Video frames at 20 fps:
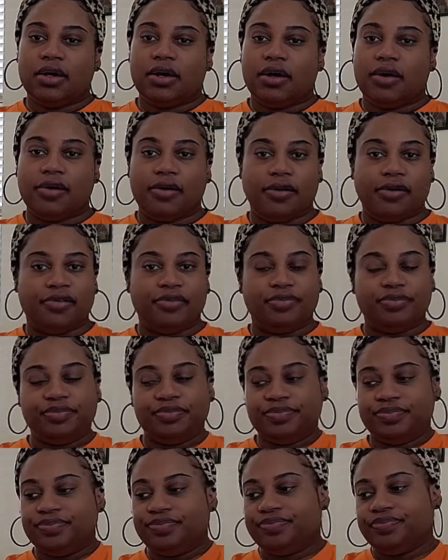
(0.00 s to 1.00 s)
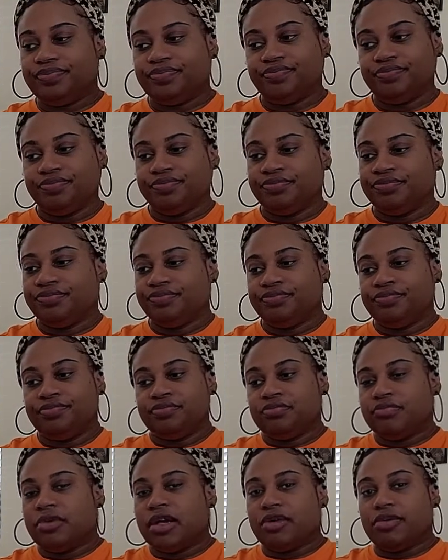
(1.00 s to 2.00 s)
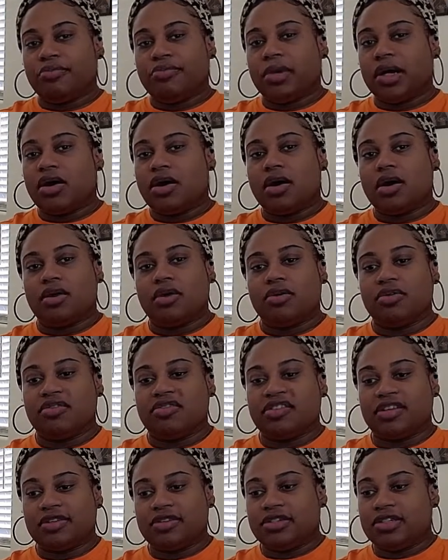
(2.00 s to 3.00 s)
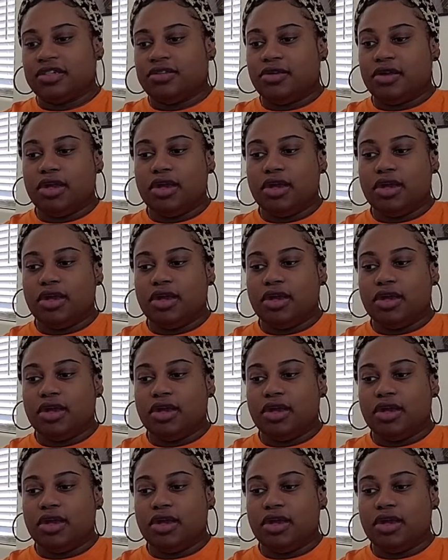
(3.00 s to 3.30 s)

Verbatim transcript: Um, My, my heart goes out to you.